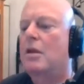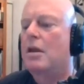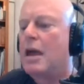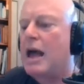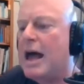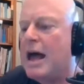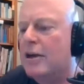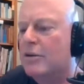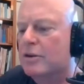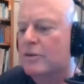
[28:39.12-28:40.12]
I
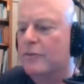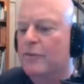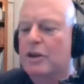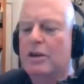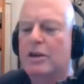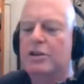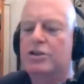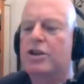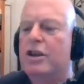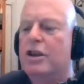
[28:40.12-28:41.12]
ought to feel
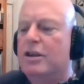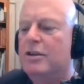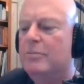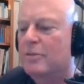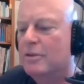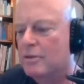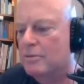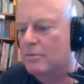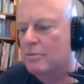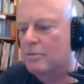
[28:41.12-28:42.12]
ashamed,
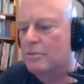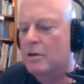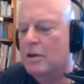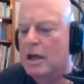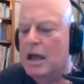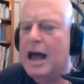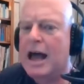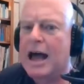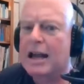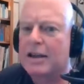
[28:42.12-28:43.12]

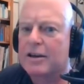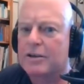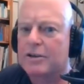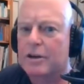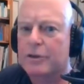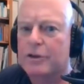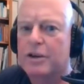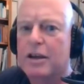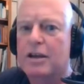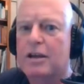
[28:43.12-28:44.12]
I get another
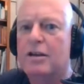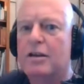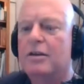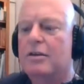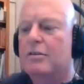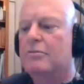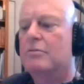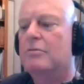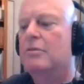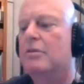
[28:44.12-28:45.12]
day.
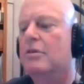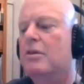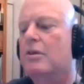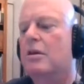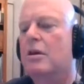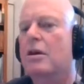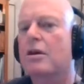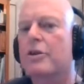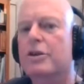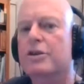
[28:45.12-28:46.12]

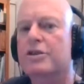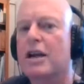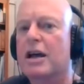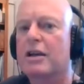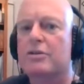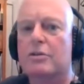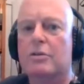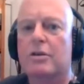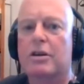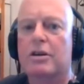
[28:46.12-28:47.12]
Others aren't
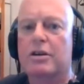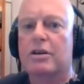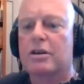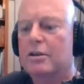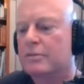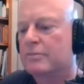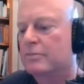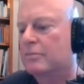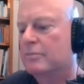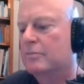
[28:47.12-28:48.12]
so lucky,
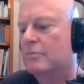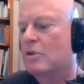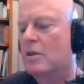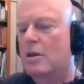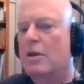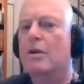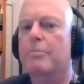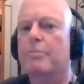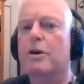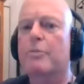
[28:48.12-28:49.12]

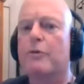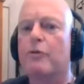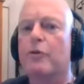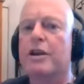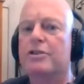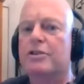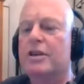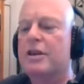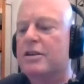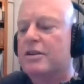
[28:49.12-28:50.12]
but my friend
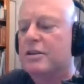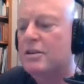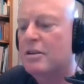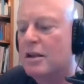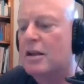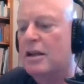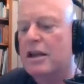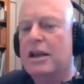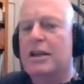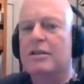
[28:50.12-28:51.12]
says,
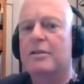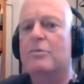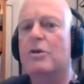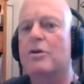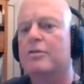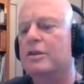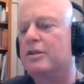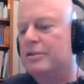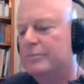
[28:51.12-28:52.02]
in the morning,